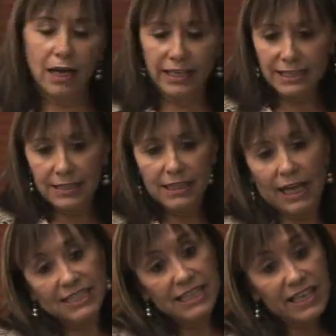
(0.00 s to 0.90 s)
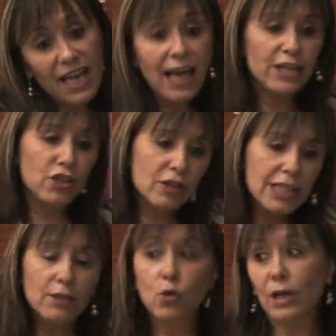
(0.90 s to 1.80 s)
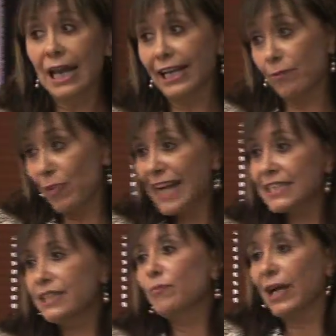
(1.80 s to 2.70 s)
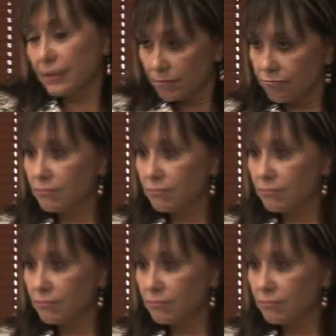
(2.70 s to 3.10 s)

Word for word: And I, I say, yeah, I know that look like a plastic, but